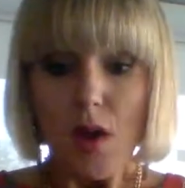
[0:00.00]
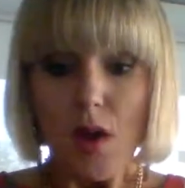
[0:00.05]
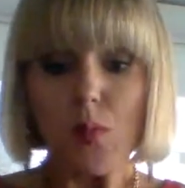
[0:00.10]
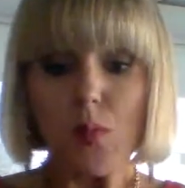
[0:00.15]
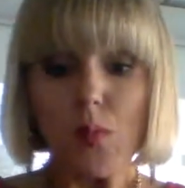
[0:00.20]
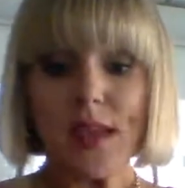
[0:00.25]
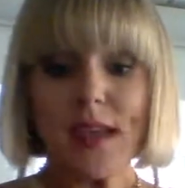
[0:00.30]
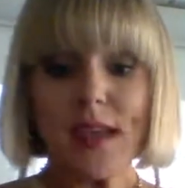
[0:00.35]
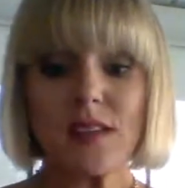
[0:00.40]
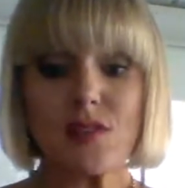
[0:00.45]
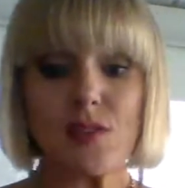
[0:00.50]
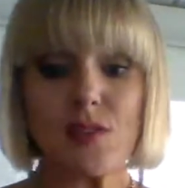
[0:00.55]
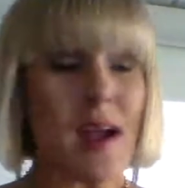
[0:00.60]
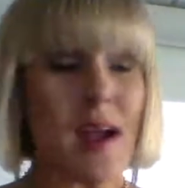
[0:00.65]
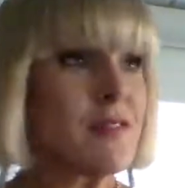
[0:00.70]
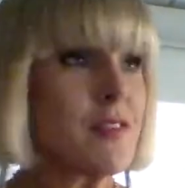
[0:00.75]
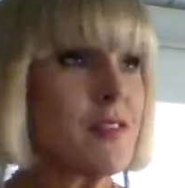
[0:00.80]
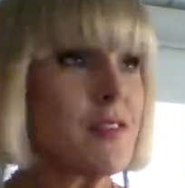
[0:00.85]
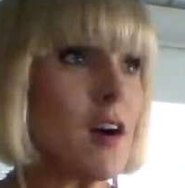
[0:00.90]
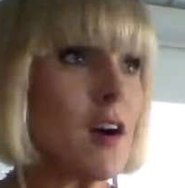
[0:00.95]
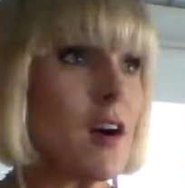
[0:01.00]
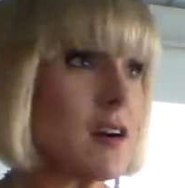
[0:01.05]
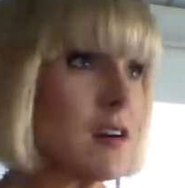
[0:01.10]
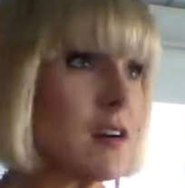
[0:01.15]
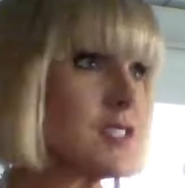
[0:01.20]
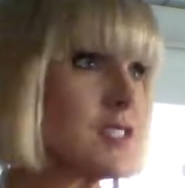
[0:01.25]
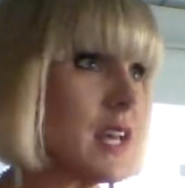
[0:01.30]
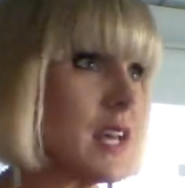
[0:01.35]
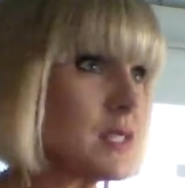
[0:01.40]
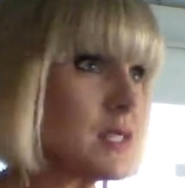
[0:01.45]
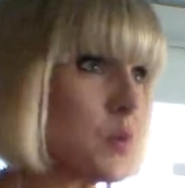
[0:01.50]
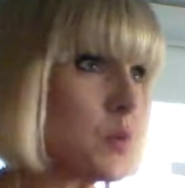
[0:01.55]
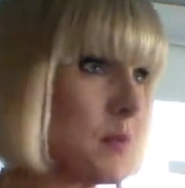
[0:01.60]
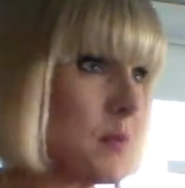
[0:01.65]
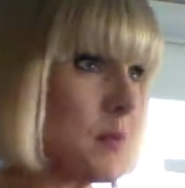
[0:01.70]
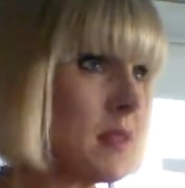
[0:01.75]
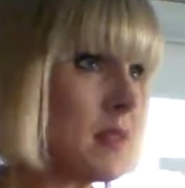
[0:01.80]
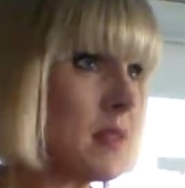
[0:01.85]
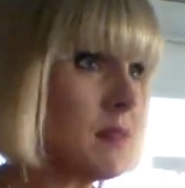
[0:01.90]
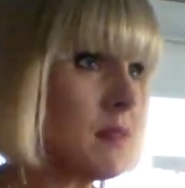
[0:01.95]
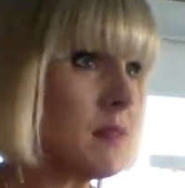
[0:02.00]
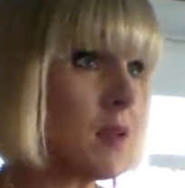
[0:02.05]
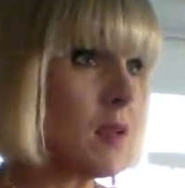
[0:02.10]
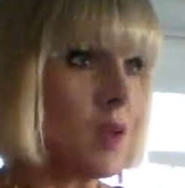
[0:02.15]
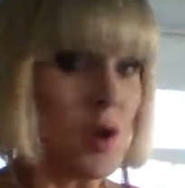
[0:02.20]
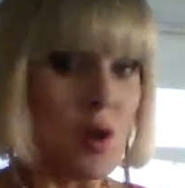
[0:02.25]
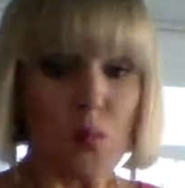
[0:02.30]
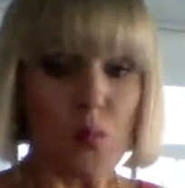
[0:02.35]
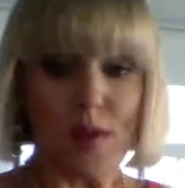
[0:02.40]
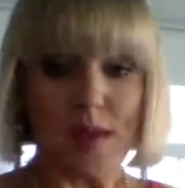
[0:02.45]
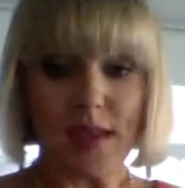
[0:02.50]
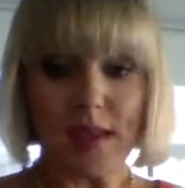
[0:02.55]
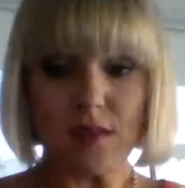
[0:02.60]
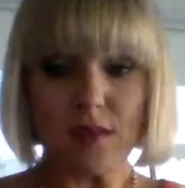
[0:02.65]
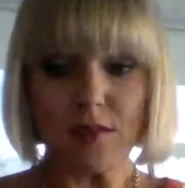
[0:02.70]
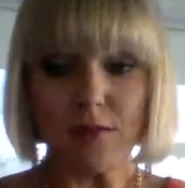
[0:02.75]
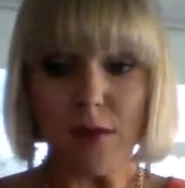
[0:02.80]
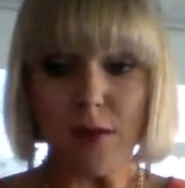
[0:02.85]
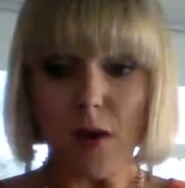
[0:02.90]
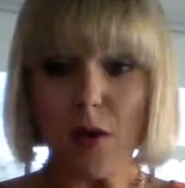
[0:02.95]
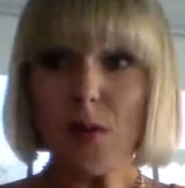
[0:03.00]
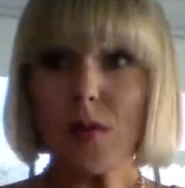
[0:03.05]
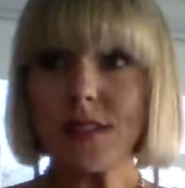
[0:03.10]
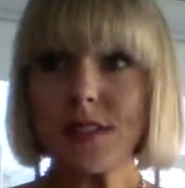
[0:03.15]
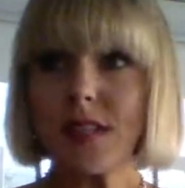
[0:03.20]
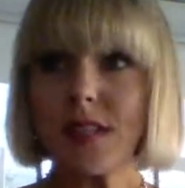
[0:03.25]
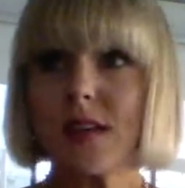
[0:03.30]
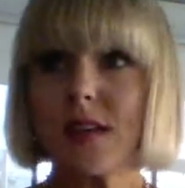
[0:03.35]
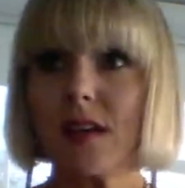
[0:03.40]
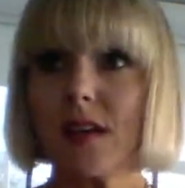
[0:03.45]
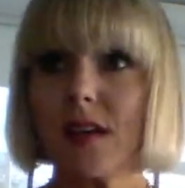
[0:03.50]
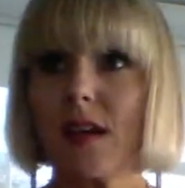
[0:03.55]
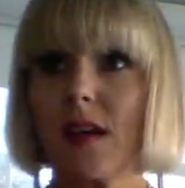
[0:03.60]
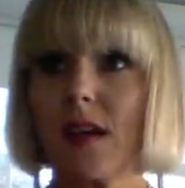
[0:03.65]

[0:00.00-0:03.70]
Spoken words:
We can drive cars as women. We can vote.